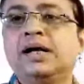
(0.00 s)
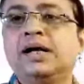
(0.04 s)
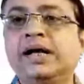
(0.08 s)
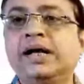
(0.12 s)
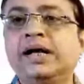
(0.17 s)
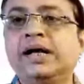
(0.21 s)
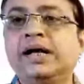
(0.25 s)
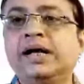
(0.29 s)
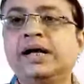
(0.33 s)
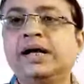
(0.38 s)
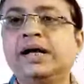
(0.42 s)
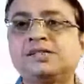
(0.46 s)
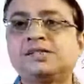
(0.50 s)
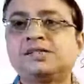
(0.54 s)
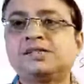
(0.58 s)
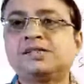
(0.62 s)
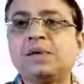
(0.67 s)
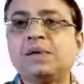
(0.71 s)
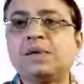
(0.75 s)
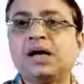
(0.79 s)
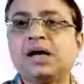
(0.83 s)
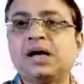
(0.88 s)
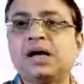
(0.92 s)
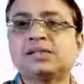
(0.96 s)
s
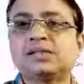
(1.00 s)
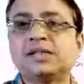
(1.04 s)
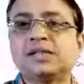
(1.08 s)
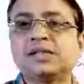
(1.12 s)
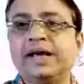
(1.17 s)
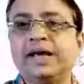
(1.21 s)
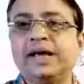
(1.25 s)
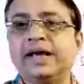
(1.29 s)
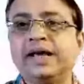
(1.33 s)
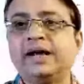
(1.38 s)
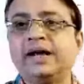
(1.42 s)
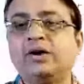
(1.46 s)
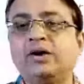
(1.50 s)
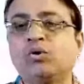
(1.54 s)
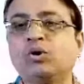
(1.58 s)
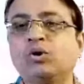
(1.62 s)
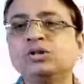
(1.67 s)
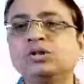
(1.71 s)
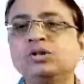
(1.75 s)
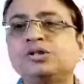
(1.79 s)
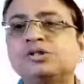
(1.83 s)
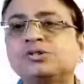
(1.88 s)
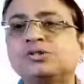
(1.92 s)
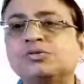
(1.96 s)
plus a whole
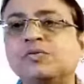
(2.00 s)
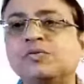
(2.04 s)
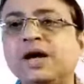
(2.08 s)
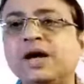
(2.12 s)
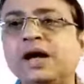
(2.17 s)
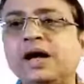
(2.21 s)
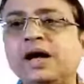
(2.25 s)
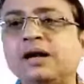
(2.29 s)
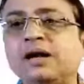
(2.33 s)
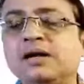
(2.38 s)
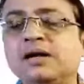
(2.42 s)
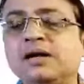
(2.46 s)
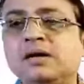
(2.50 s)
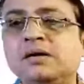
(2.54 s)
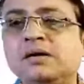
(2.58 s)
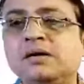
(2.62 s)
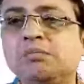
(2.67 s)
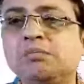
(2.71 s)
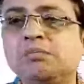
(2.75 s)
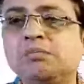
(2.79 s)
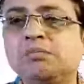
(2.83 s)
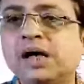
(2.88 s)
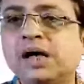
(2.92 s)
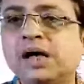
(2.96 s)
square
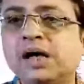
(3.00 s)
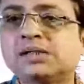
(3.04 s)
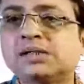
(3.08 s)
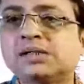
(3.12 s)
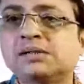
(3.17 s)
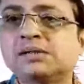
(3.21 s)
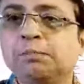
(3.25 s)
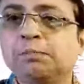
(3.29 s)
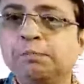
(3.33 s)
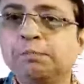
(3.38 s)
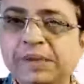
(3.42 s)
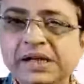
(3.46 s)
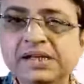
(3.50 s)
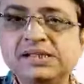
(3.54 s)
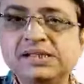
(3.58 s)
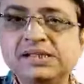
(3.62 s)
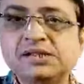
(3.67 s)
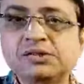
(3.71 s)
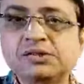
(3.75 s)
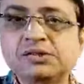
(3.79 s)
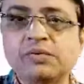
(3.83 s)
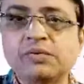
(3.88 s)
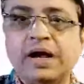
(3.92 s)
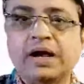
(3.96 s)
plus b
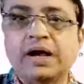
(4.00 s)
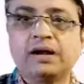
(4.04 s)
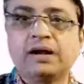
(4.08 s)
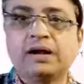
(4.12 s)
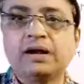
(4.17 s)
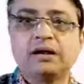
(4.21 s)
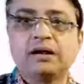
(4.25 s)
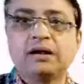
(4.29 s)
square.